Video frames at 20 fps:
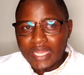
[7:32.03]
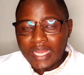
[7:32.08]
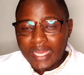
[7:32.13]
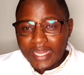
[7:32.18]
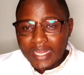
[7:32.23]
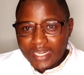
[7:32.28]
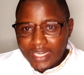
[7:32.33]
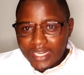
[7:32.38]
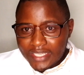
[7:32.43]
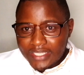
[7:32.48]

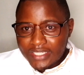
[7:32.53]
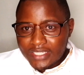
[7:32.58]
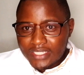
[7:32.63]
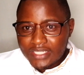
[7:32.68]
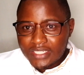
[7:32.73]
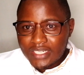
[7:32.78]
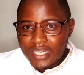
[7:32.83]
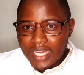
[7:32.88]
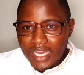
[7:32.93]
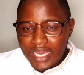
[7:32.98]
unlike
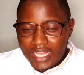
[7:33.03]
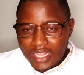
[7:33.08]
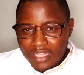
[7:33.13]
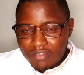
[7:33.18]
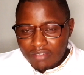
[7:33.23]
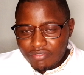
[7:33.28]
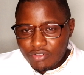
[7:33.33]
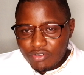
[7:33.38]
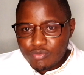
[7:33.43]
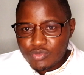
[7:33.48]
other
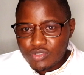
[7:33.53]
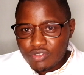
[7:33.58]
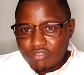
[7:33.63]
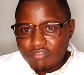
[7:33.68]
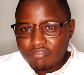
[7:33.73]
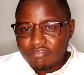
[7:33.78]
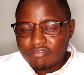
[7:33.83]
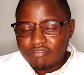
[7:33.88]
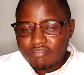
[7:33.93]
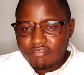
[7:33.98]
forms
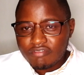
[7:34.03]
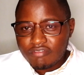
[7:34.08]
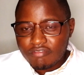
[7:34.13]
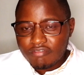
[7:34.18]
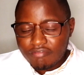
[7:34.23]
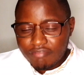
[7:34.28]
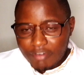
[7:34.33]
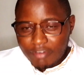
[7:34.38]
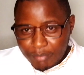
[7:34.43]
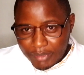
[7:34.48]
of
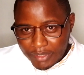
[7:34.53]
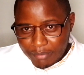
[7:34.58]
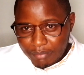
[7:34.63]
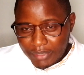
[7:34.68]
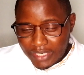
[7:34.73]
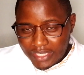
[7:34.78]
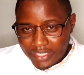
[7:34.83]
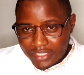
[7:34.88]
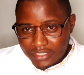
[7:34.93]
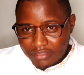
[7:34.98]
family
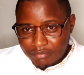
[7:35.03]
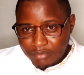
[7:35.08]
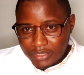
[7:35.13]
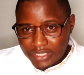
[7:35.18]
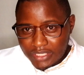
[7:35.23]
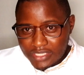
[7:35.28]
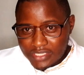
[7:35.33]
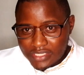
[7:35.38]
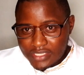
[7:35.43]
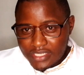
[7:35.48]
planning
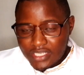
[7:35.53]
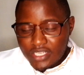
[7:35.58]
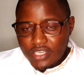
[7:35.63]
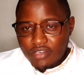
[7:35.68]
pills.